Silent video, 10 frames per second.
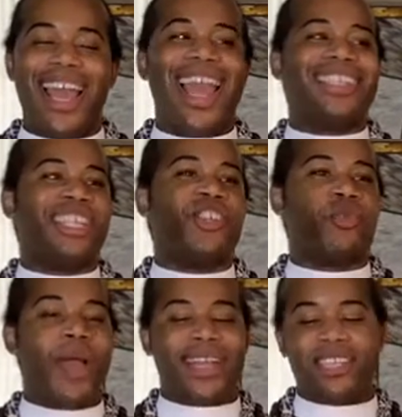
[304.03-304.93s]
is a
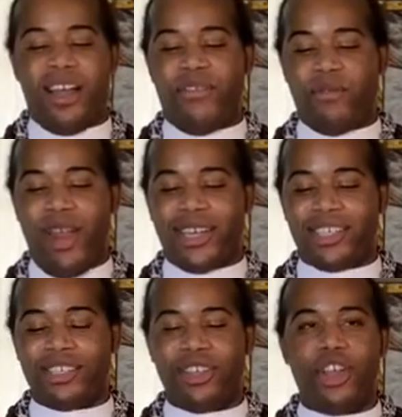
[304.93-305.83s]
direct
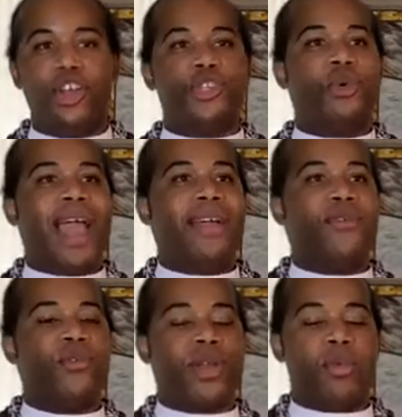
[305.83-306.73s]
affront to
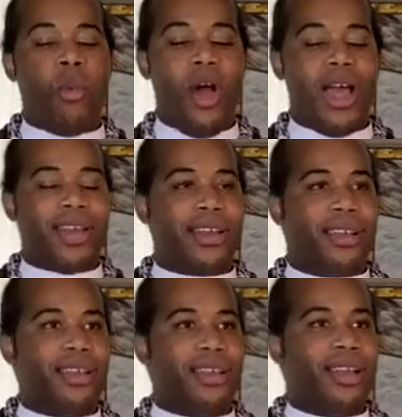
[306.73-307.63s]
every one
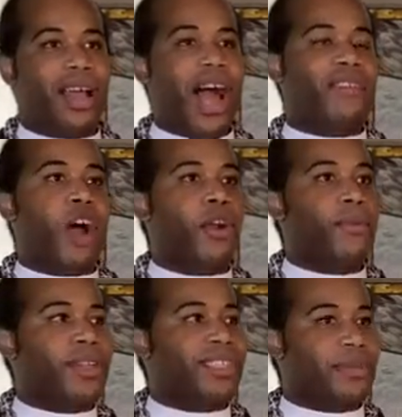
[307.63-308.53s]
of our
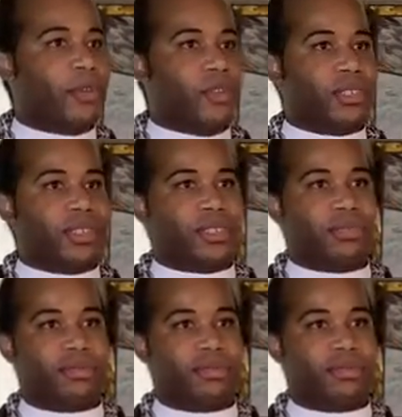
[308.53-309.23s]
principles.